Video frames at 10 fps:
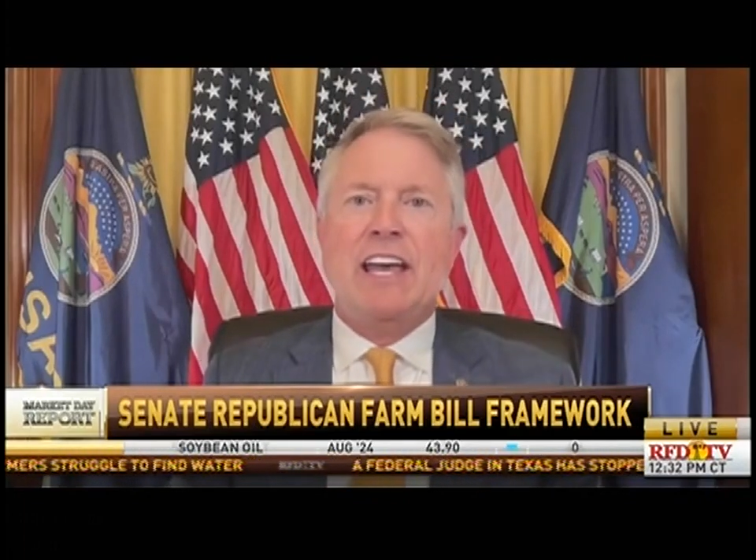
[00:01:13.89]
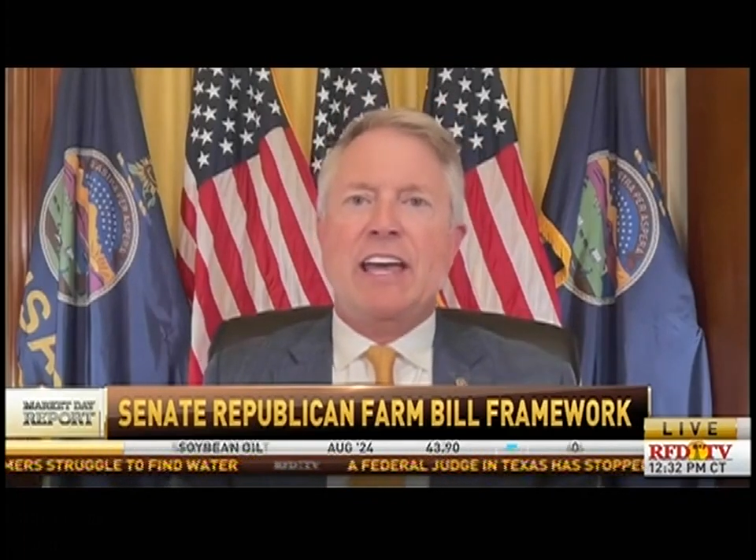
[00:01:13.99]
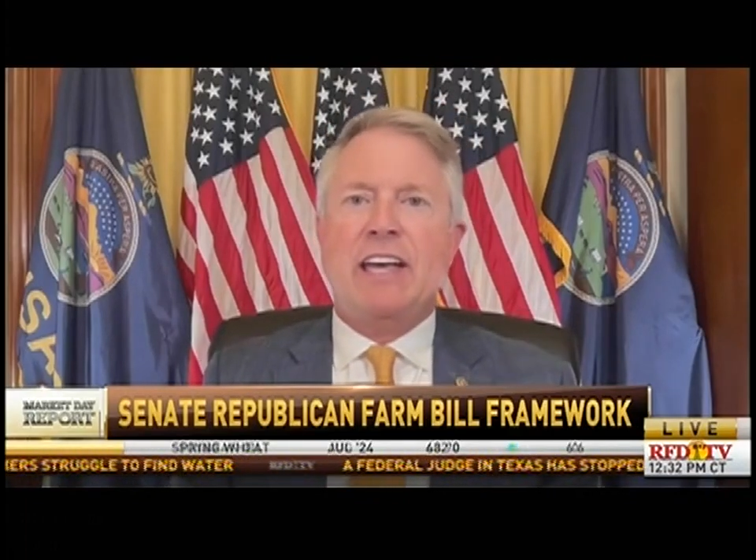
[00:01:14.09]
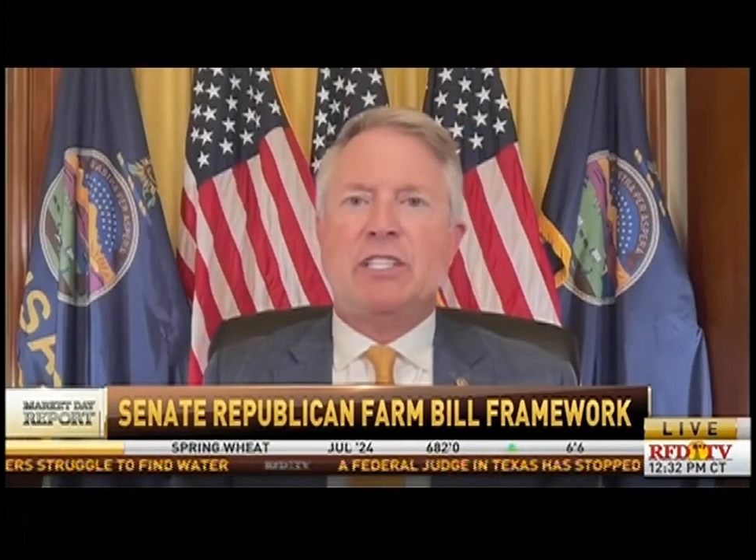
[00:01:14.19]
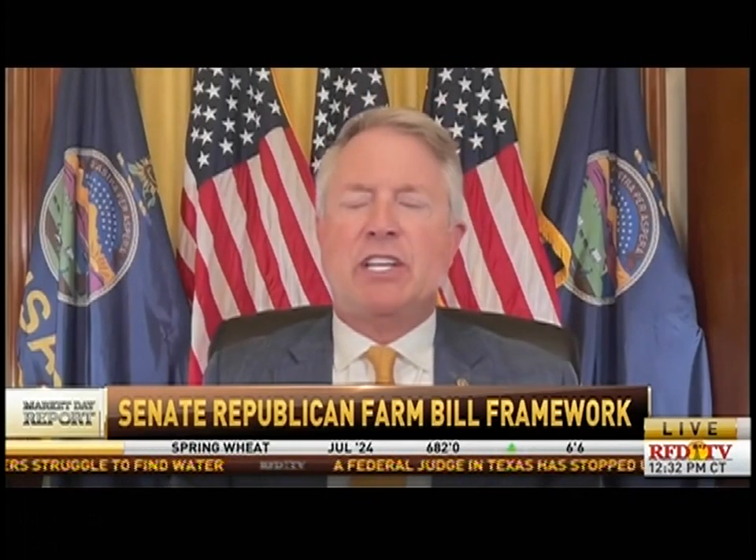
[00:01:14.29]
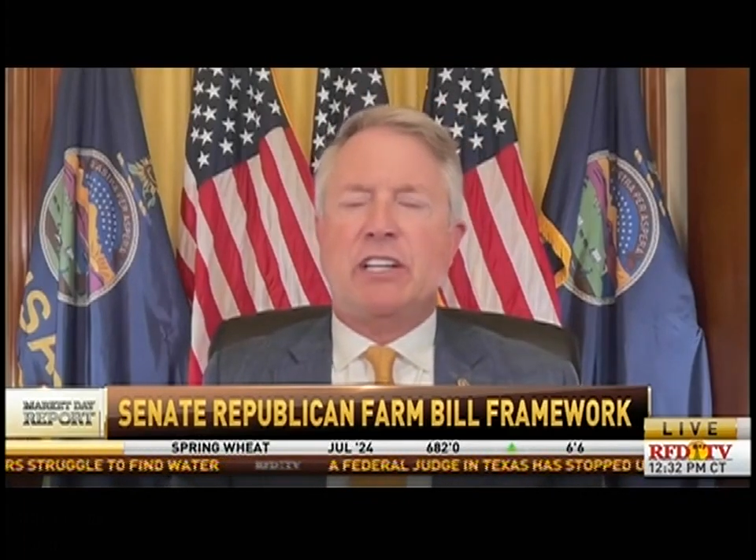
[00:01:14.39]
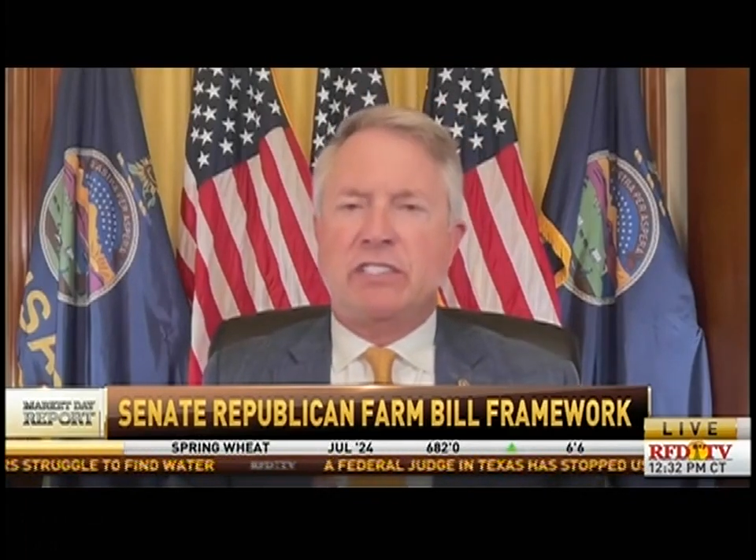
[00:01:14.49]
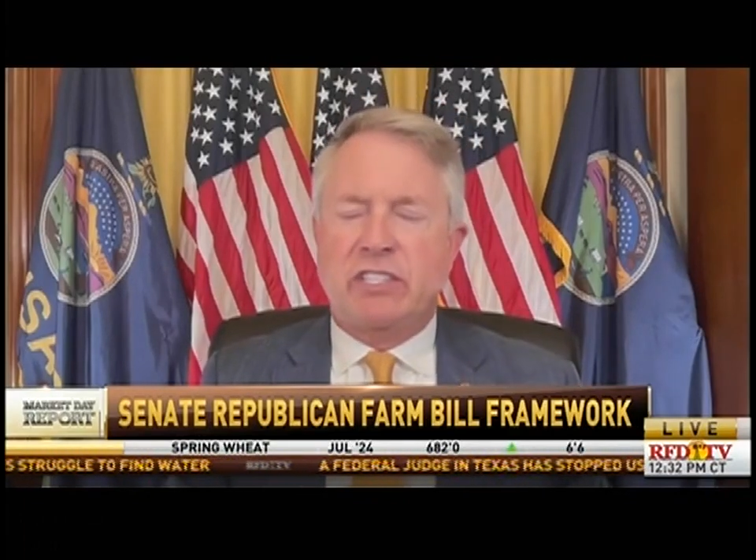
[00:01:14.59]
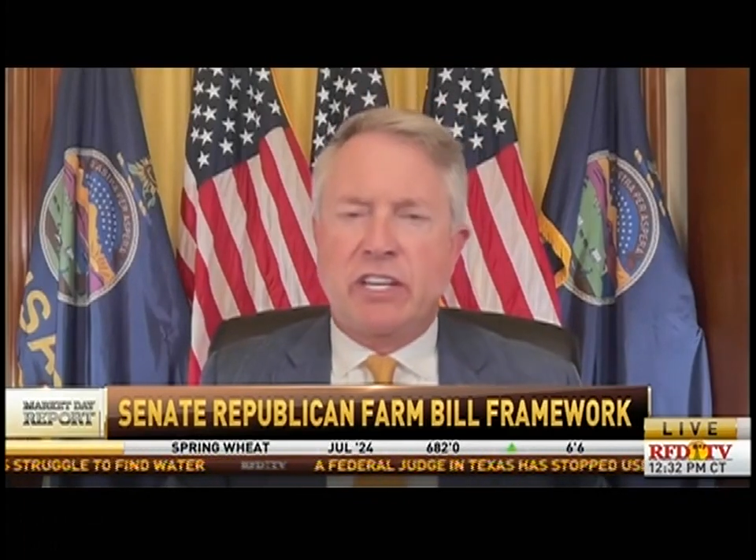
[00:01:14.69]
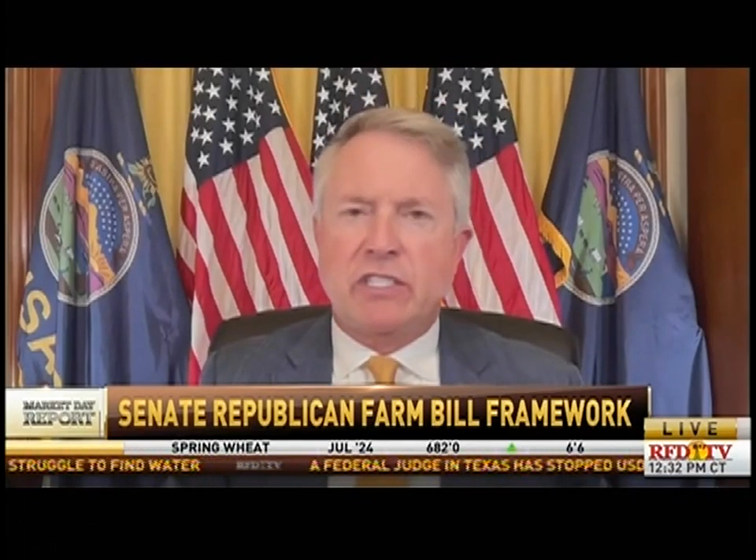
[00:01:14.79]
is
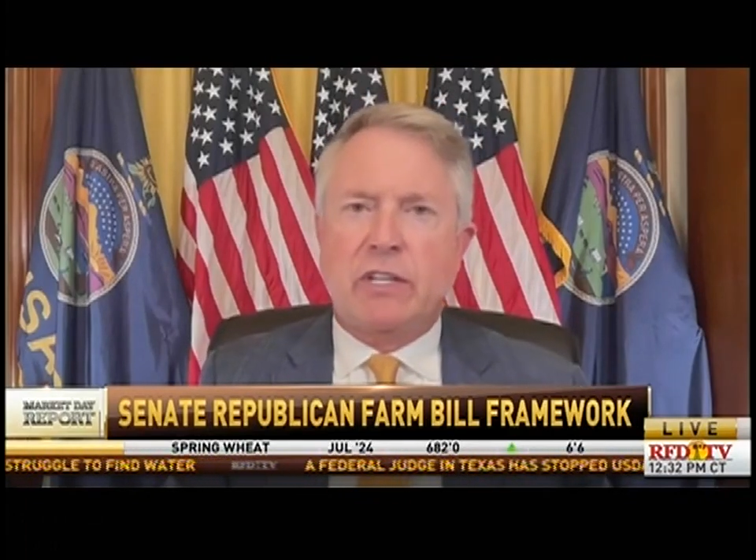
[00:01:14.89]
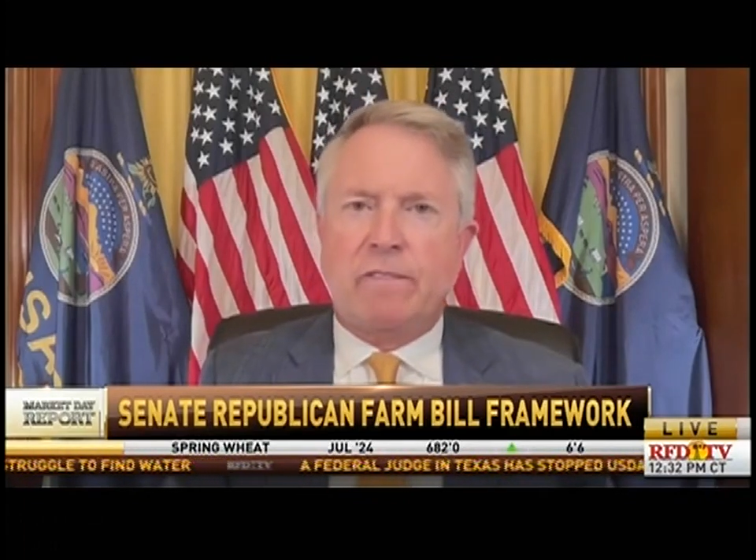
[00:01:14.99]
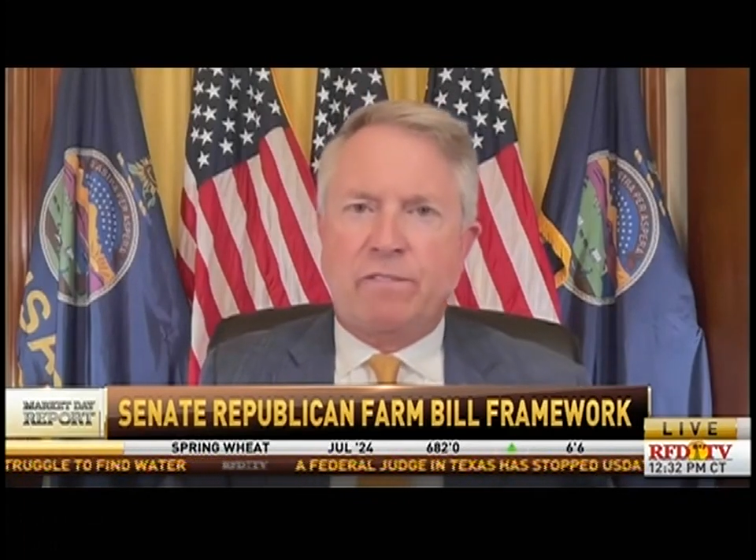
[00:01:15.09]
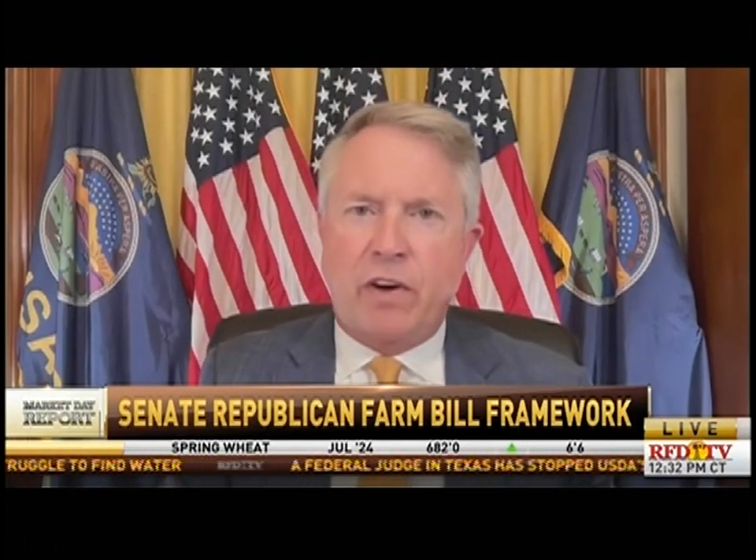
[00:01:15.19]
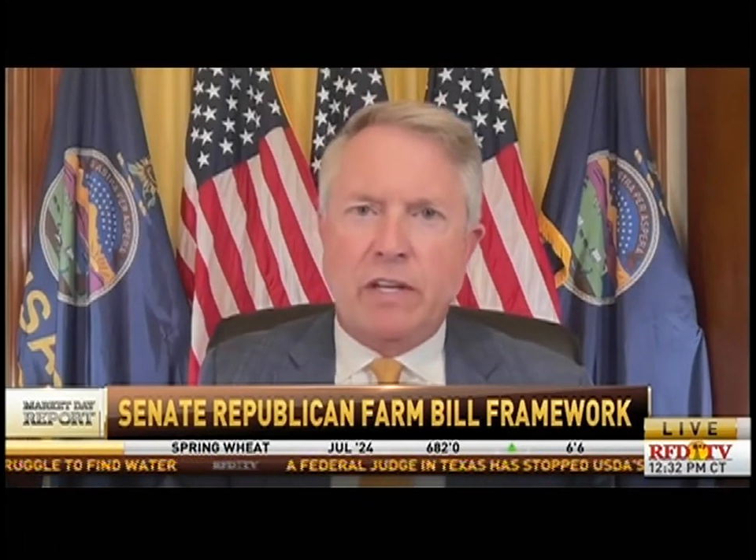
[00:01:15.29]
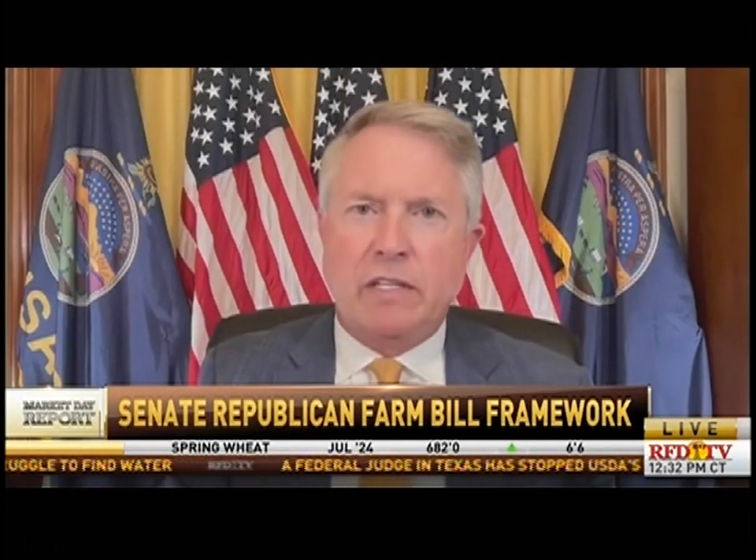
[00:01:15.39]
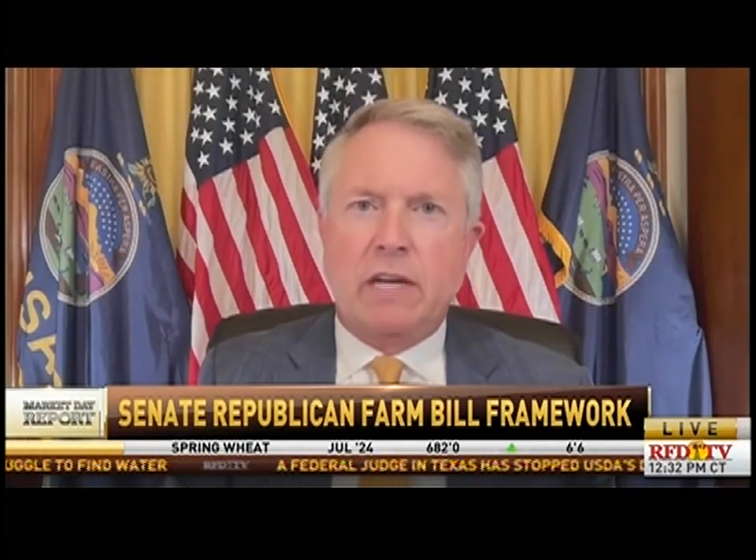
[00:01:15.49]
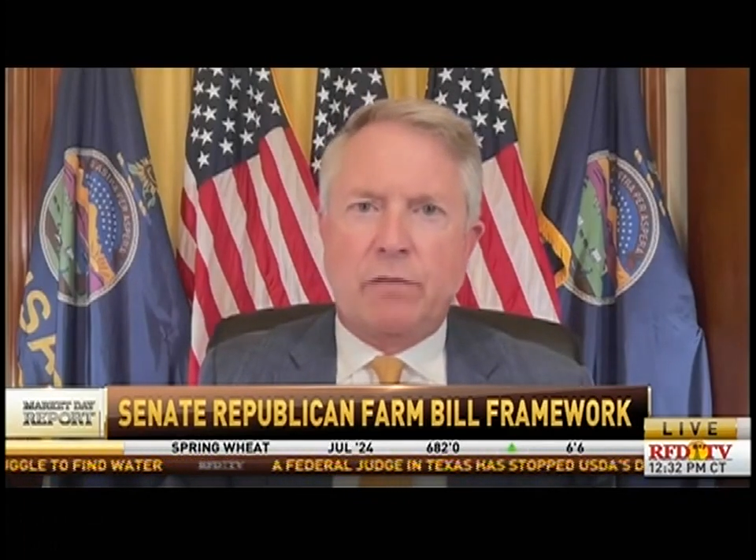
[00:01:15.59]
consistent funding